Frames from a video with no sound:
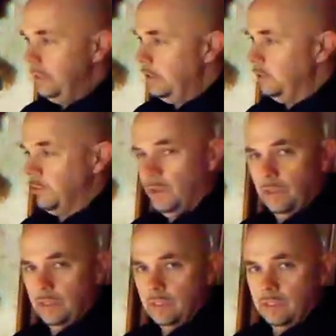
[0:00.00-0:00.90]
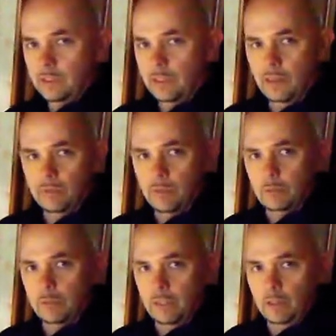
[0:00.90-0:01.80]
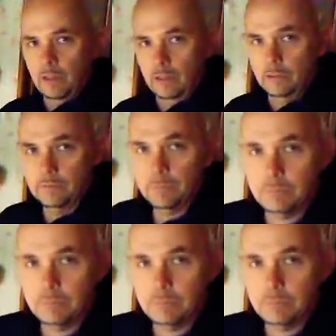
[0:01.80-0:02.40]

your furnace is going to have trouble kicking on.